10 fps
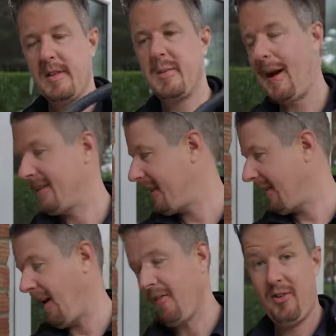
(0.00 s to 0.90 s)
I'm just about to take
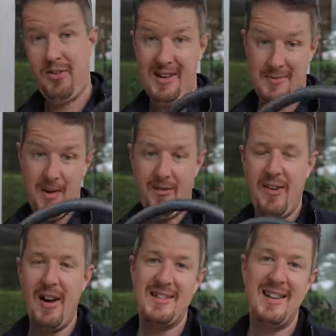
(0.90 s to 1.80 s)
the cover off this, but the
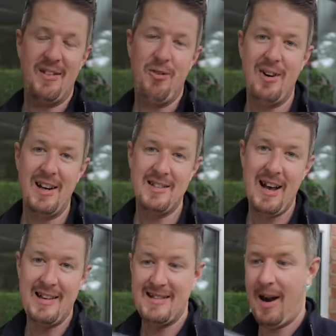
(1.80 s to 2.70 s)
first thing that really
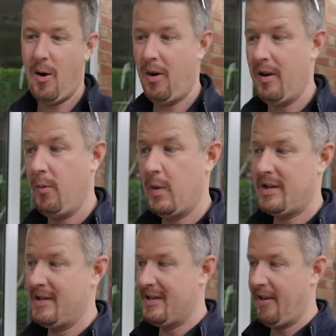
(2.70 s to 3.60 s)
stands out,
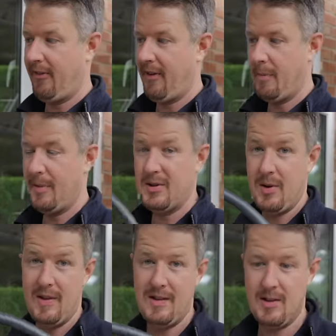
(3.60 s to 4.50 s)
which is different
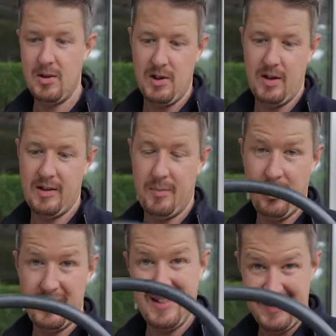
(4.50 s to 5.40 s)
between these two charging
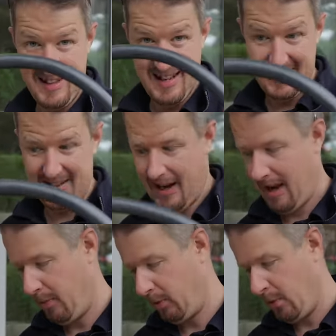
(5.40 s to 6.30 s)
points, is this
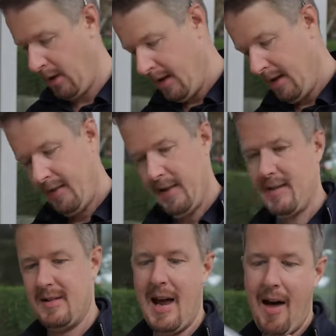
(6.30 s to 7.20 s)
cable.
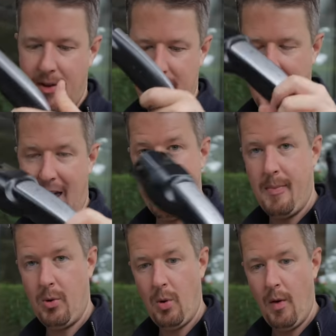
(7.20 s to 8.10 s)
This tethered
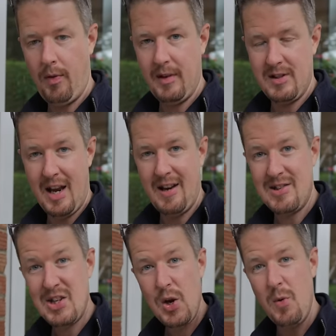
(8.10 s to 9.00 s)
cable on the Gen
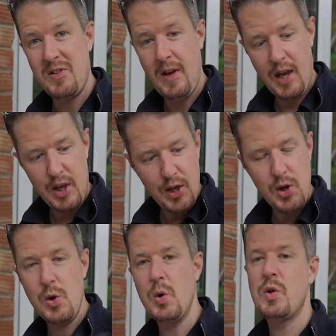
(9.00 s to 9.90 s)
2 is
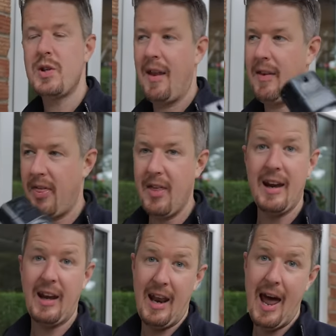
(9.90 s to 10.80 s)
huge and
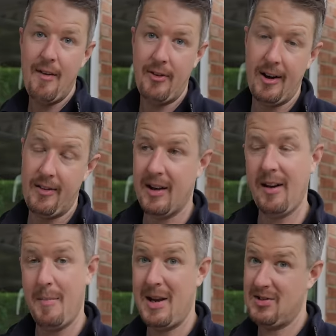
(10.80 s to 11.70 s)
thick and heavy. I
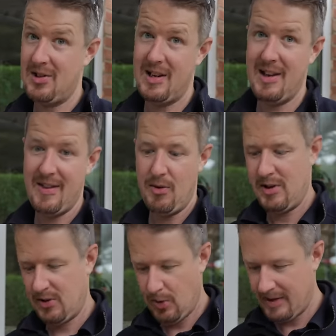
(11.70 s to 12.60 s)
think I mentioned it in the
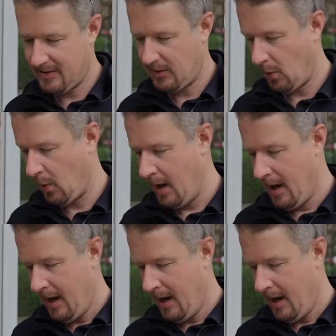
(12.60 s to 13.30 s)
original install.